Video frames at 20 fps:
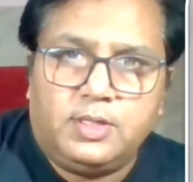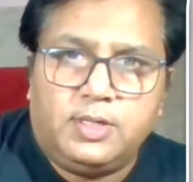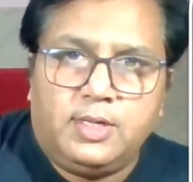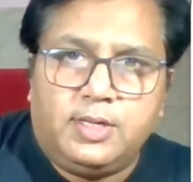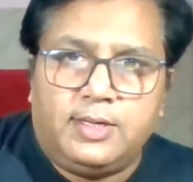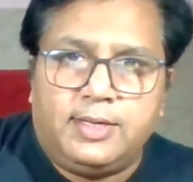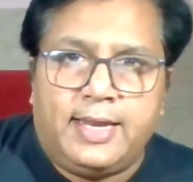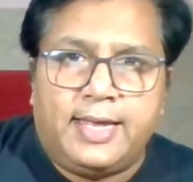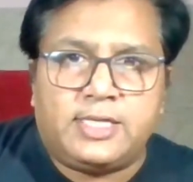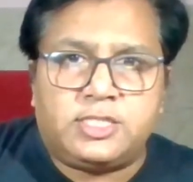
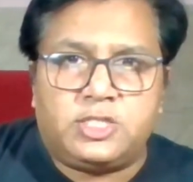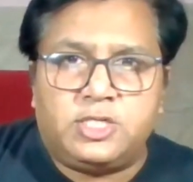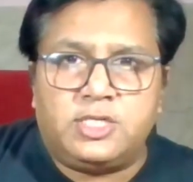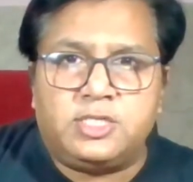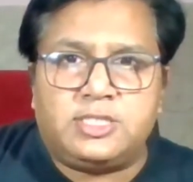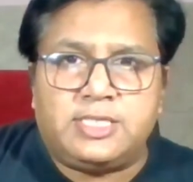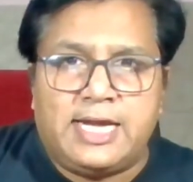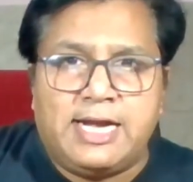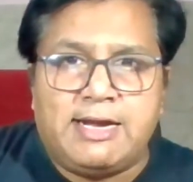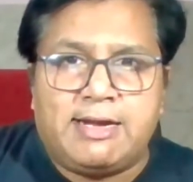Next
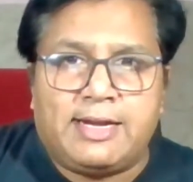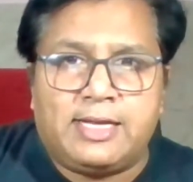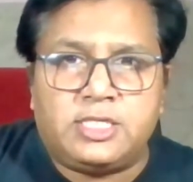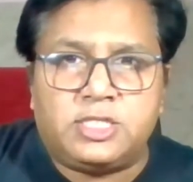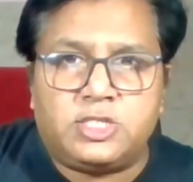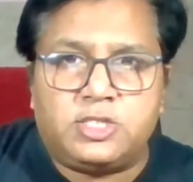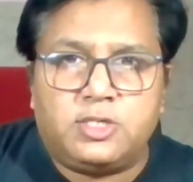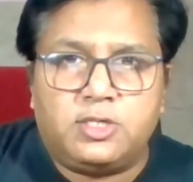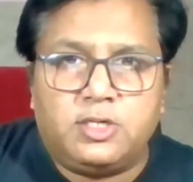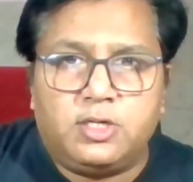is
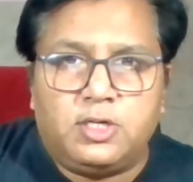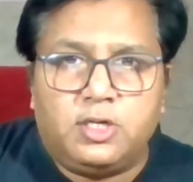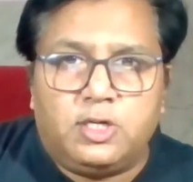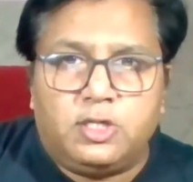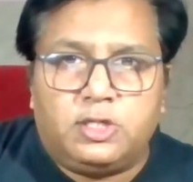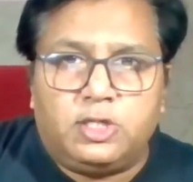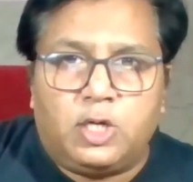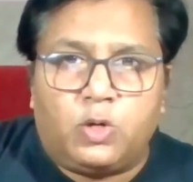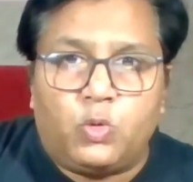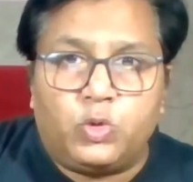interest.
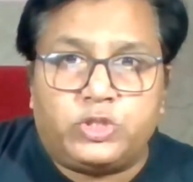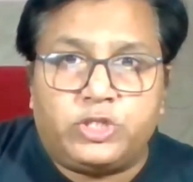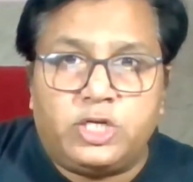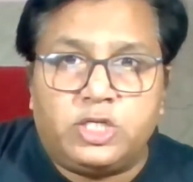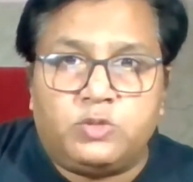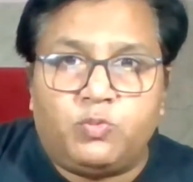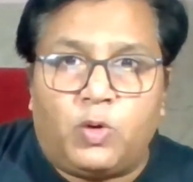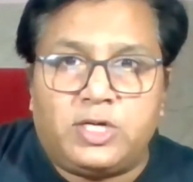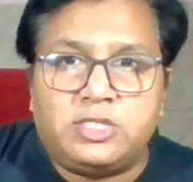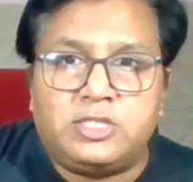The question
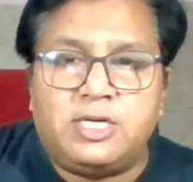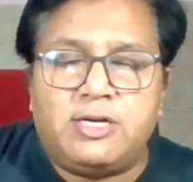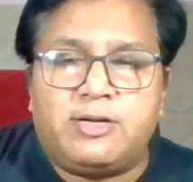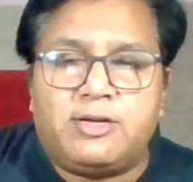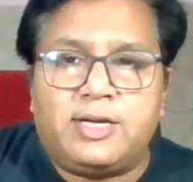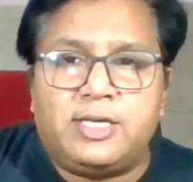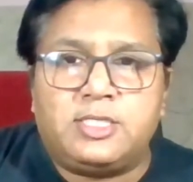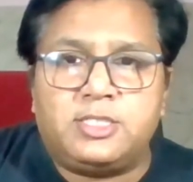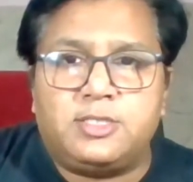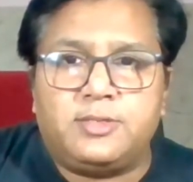is, what is
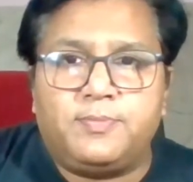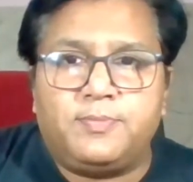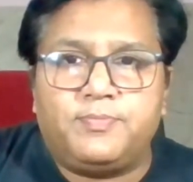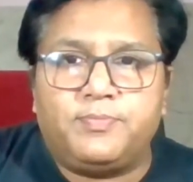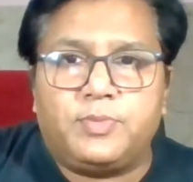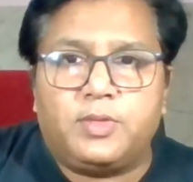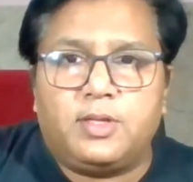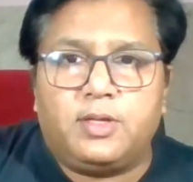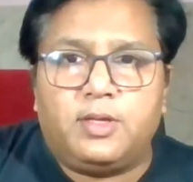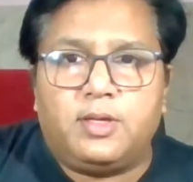interest?
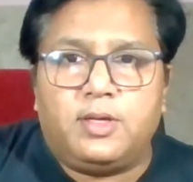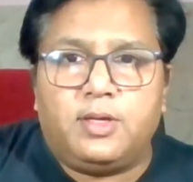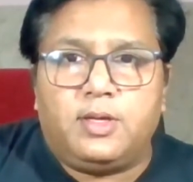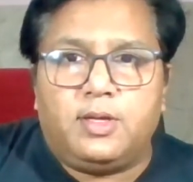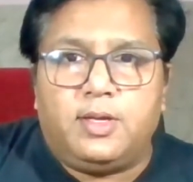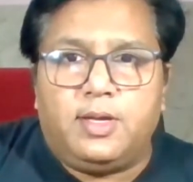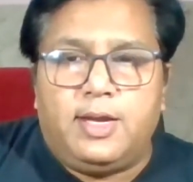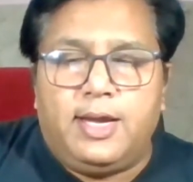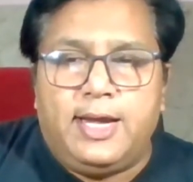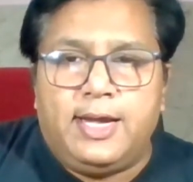
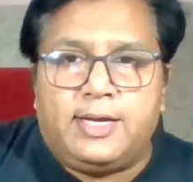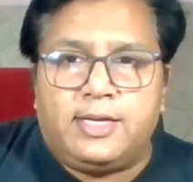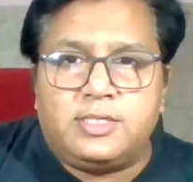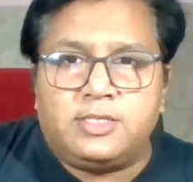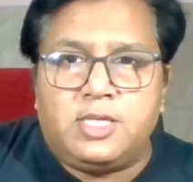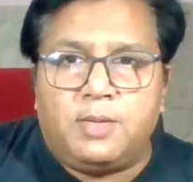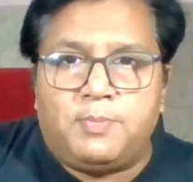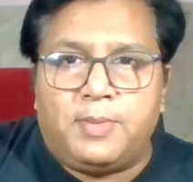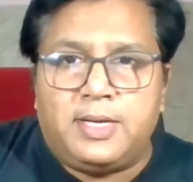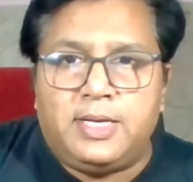It is
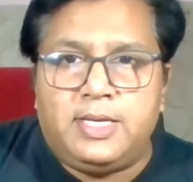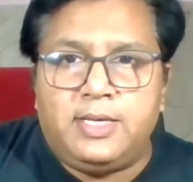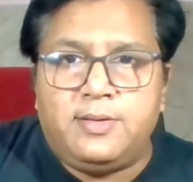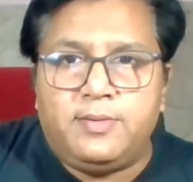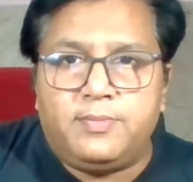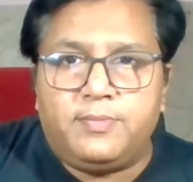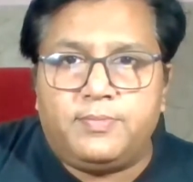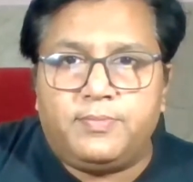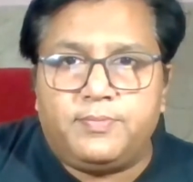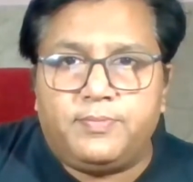the money
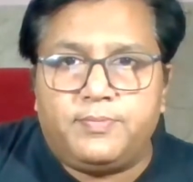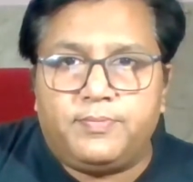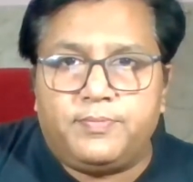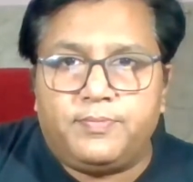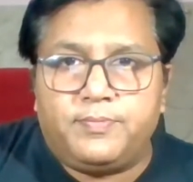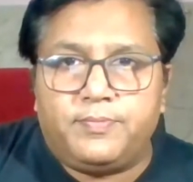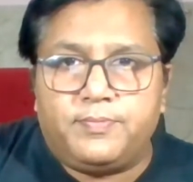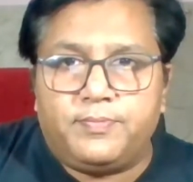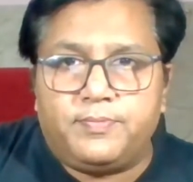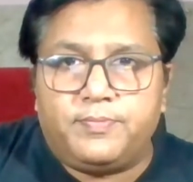
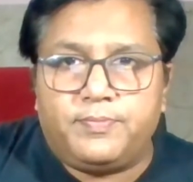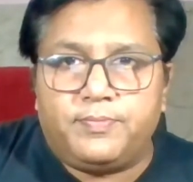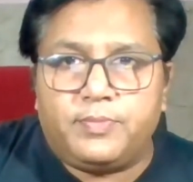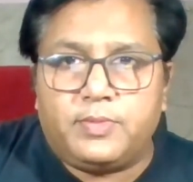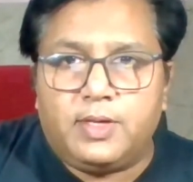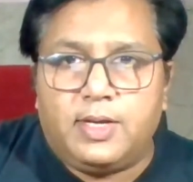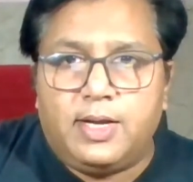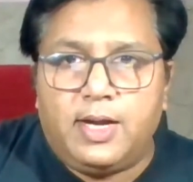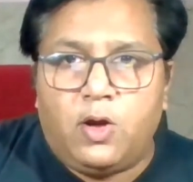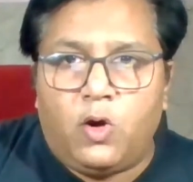
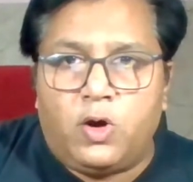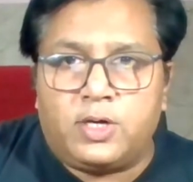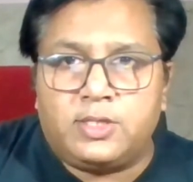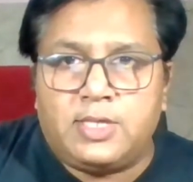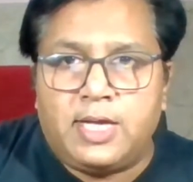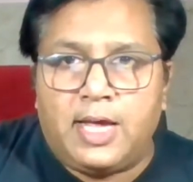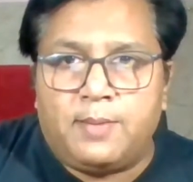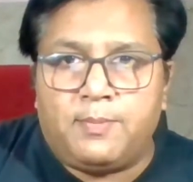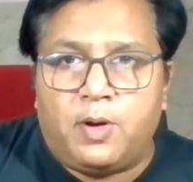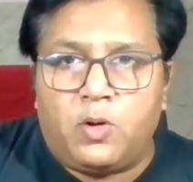or
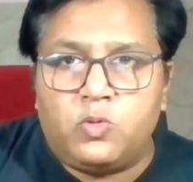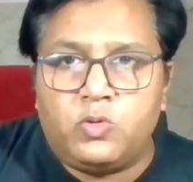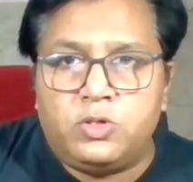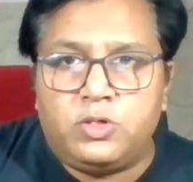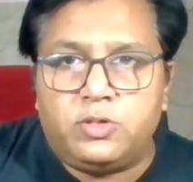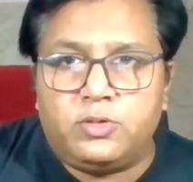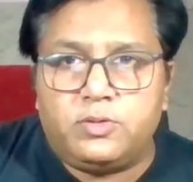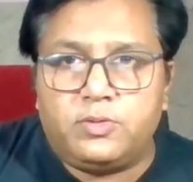the amount